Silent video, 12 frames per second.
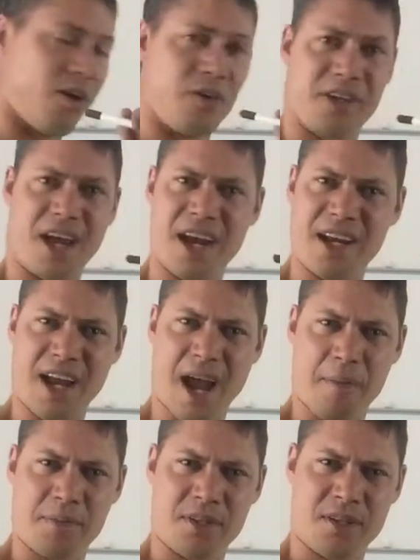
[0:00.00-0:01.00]
on dating
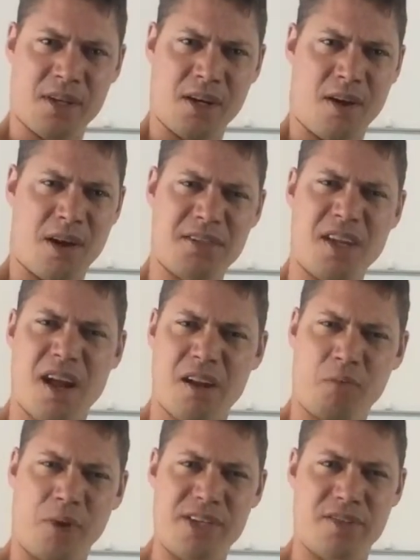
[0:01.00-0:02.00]
apps, I
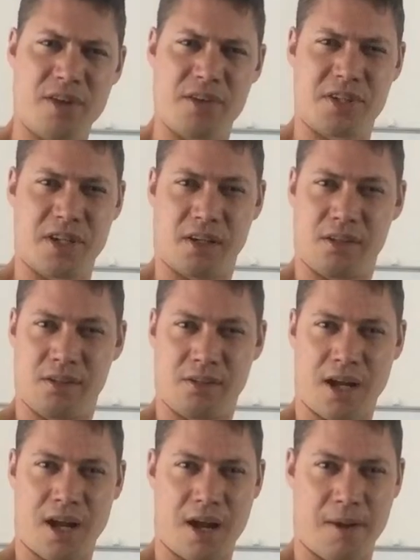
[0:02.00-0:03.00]
started researching
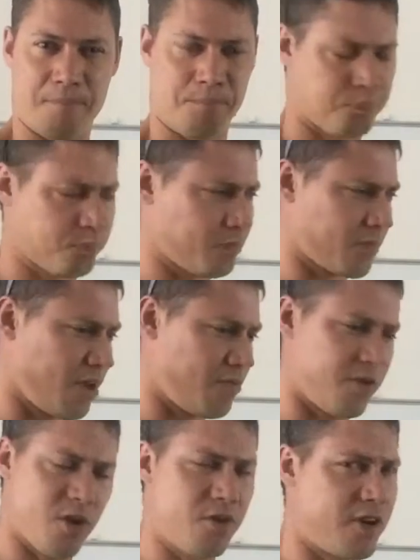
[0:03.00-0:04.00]
a
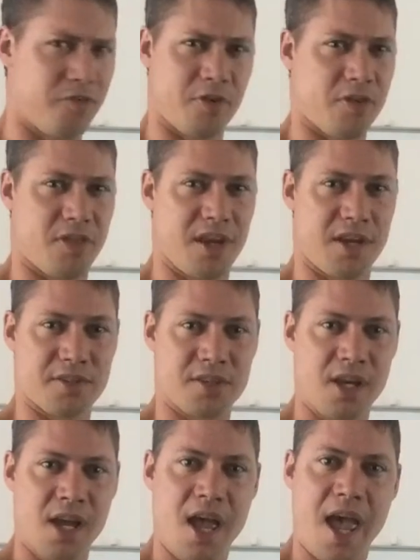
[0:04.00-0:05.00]
few different things,
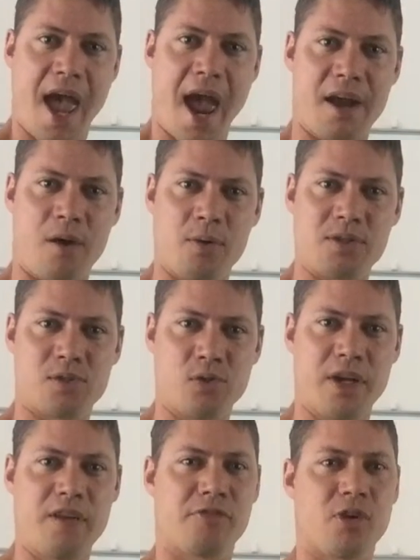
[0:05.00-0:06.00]
and I was
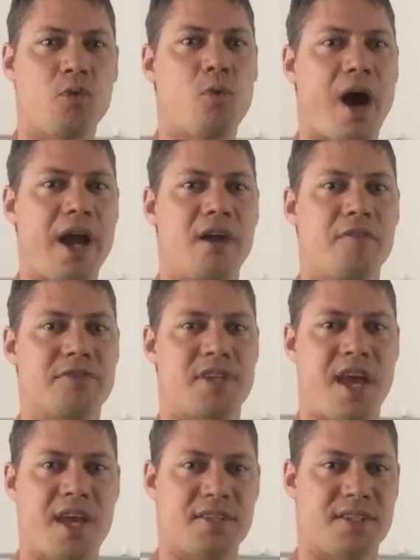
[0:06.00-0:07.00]
looking for a way of
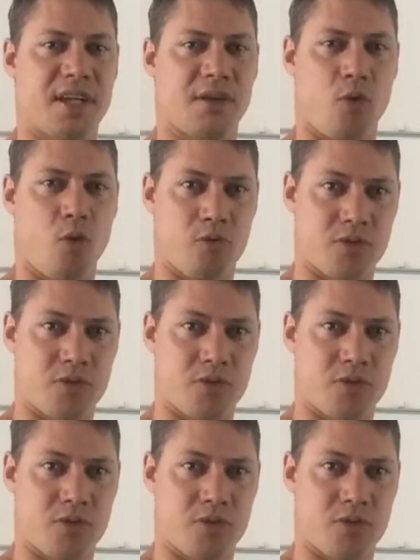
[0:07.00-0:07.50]
testing or